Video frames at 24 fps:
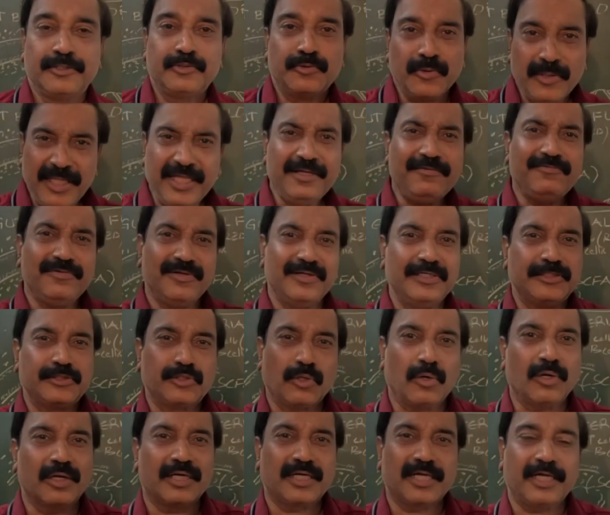Today we will
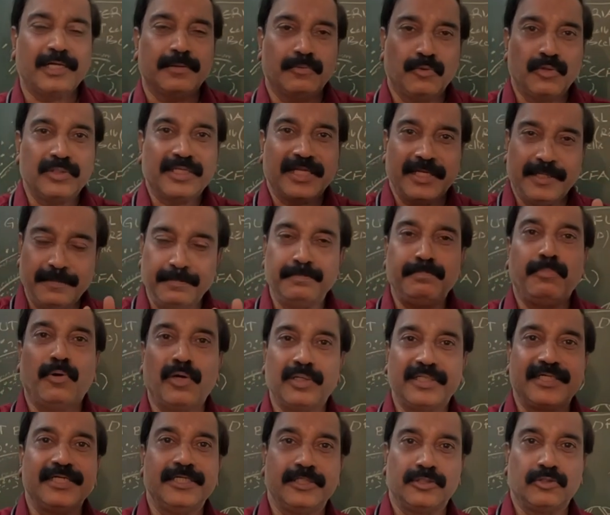talk about an
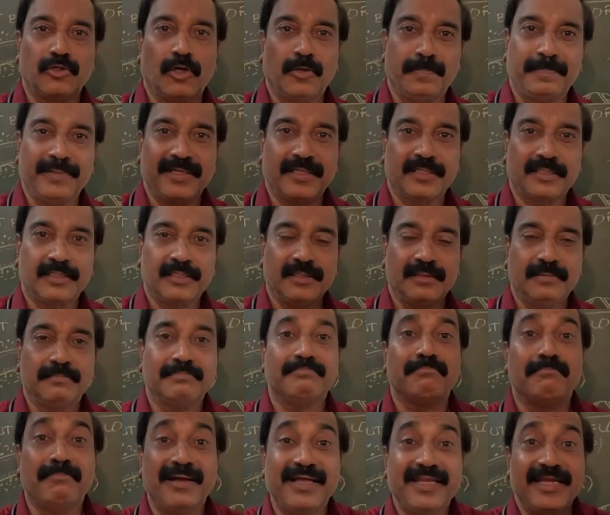important topic
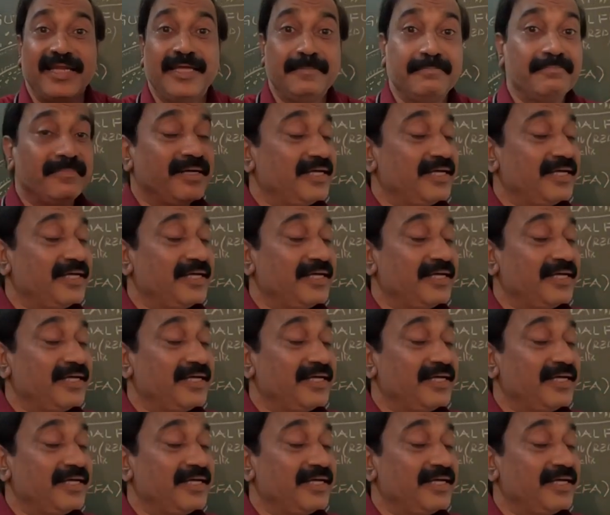by name